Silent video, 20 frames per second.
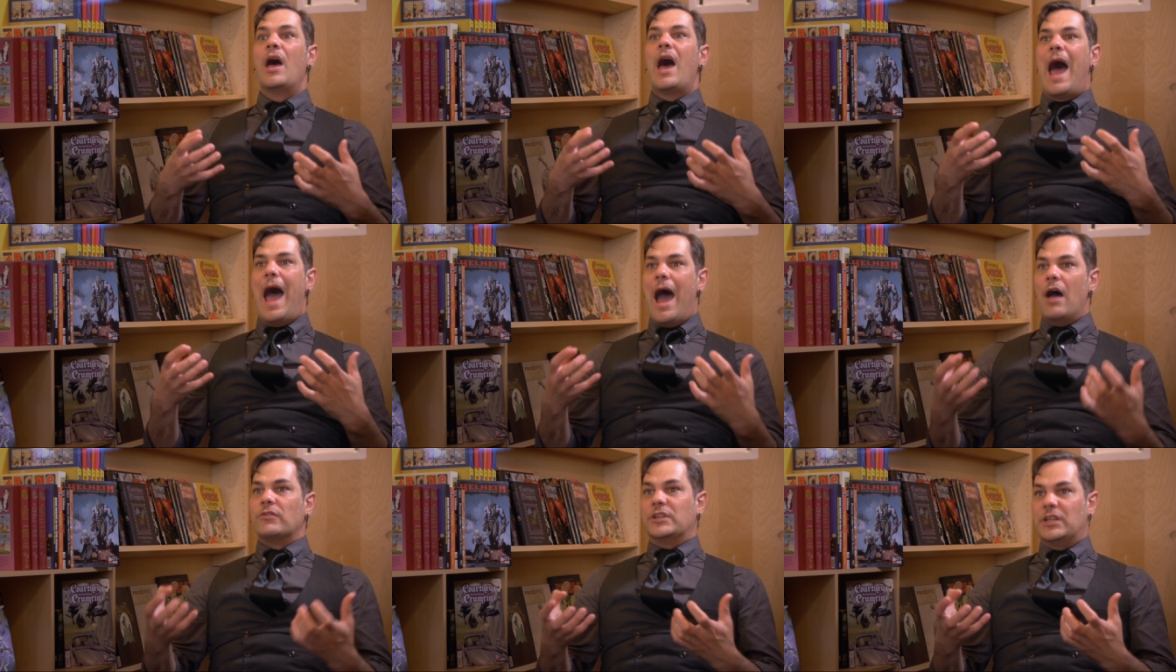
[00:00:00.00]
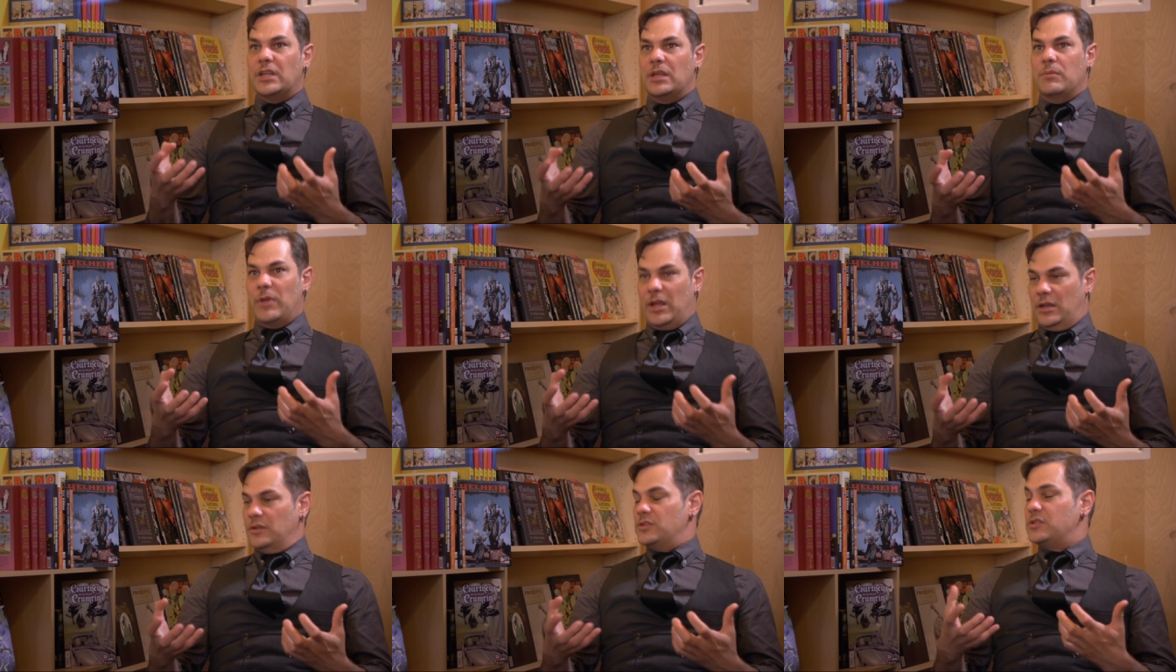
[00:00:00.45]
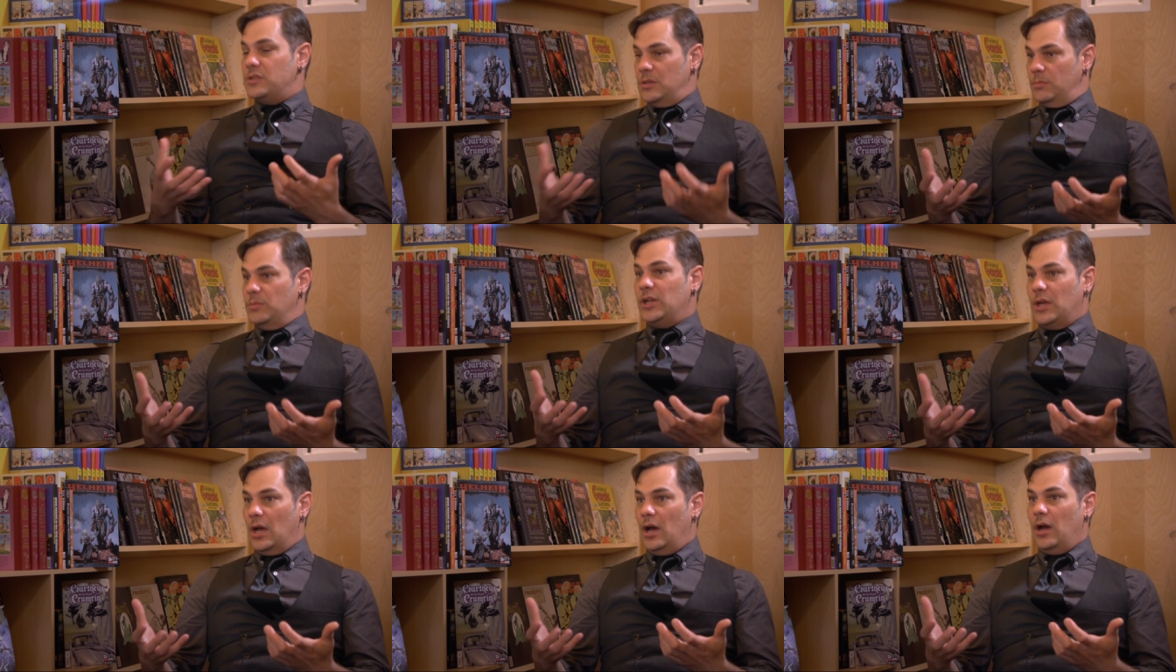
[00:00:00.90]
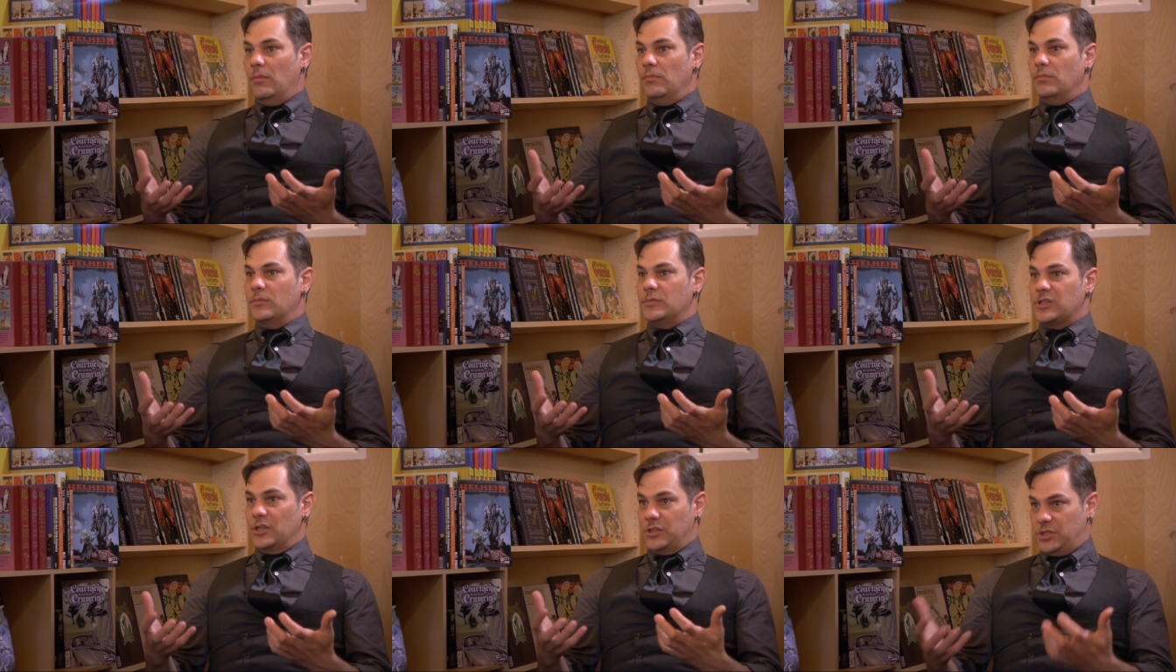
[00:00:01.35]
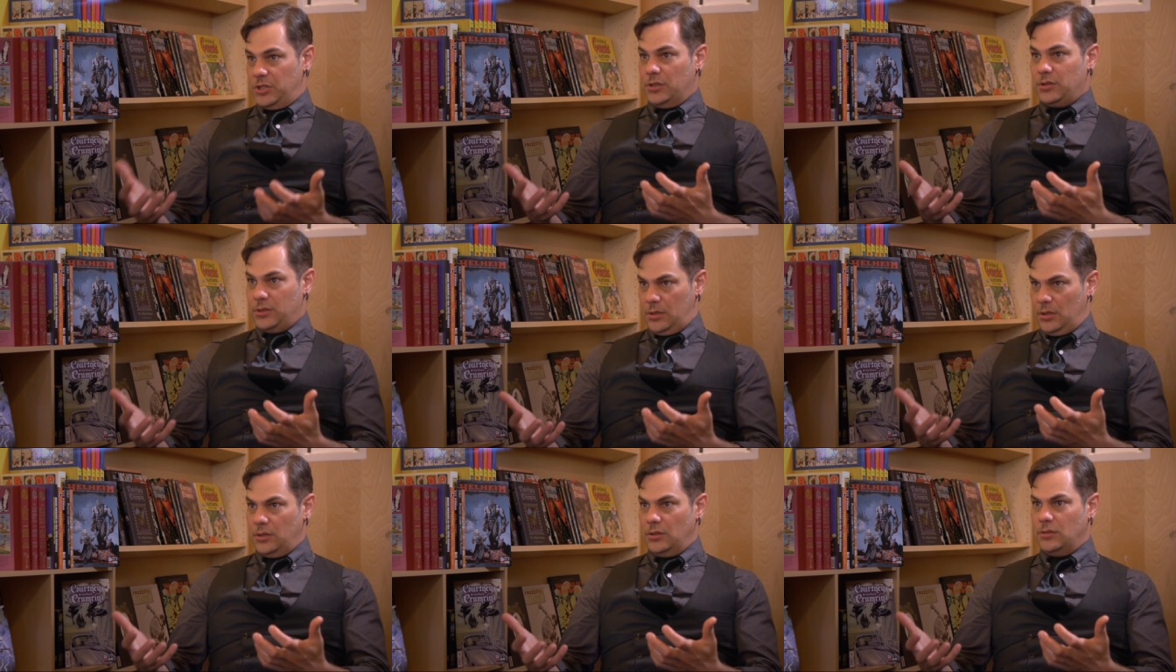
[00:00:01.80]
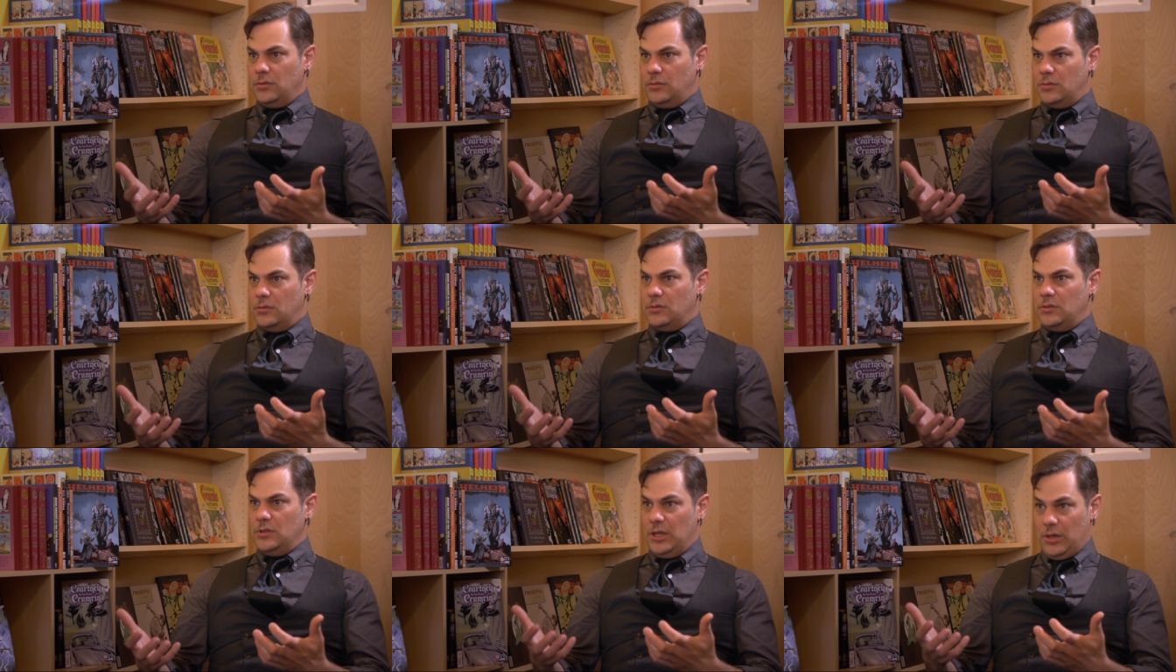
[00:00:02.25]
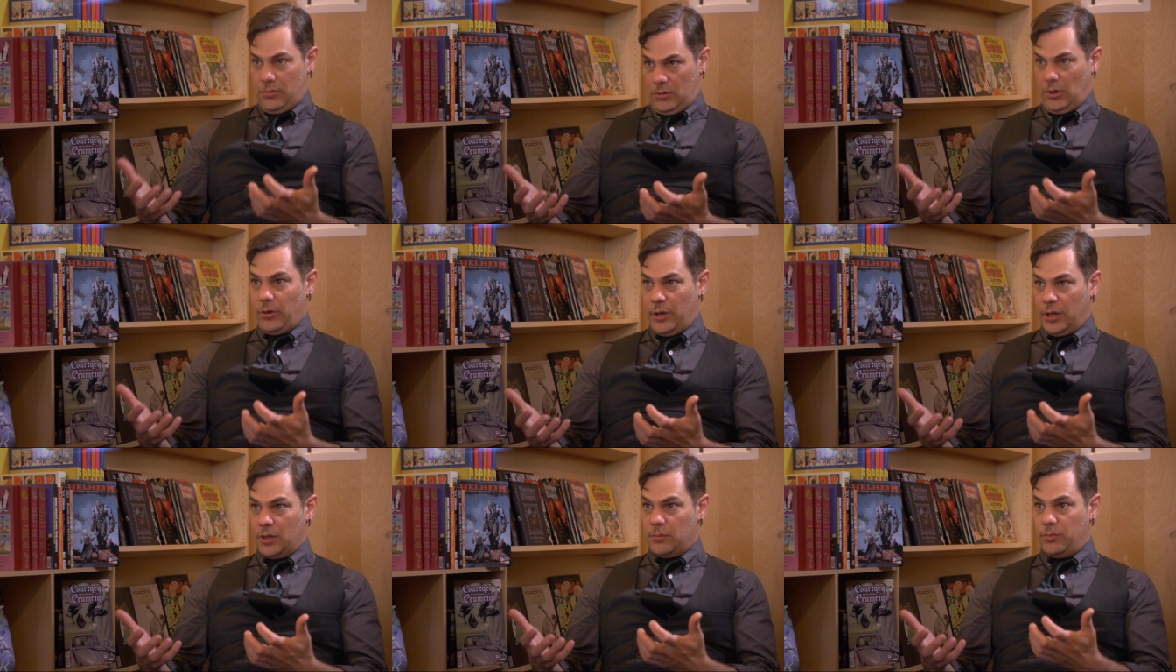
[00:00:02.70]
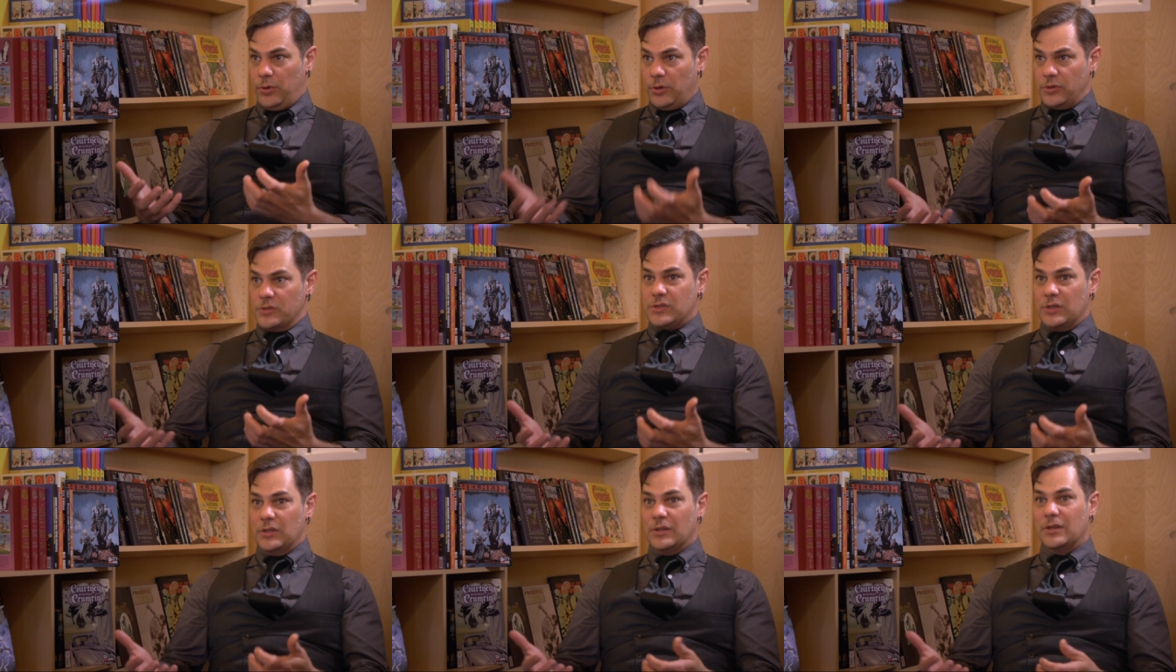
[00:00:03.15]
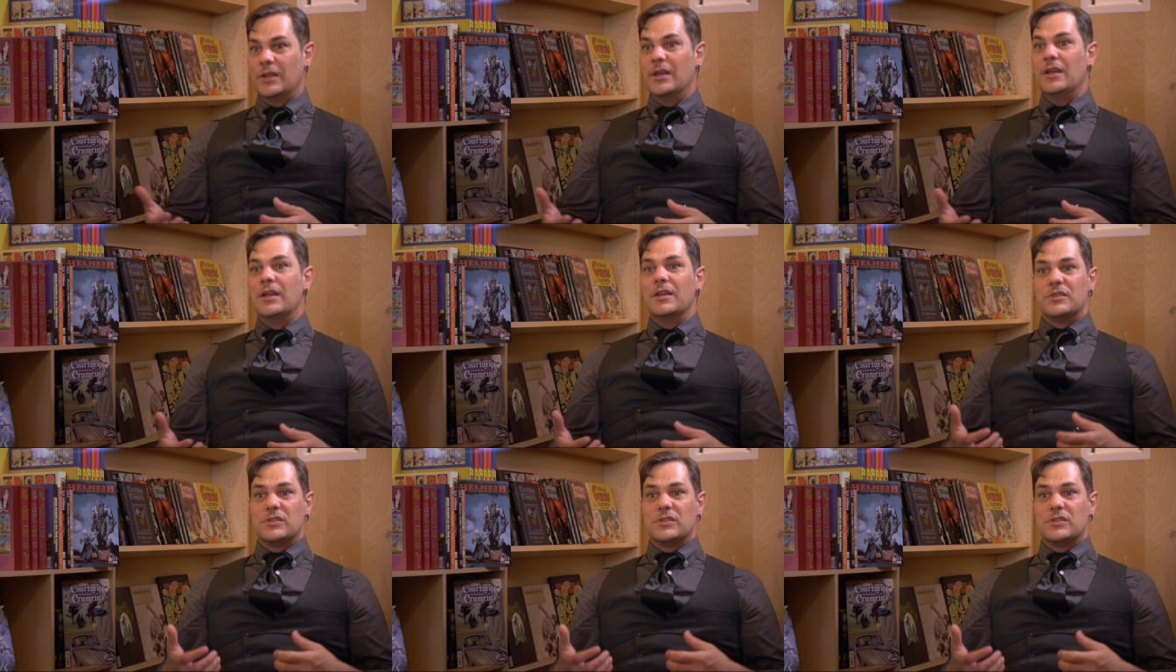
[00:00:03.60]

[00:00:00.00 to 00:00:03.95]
how did he manage to become such a good, heroic person? Right.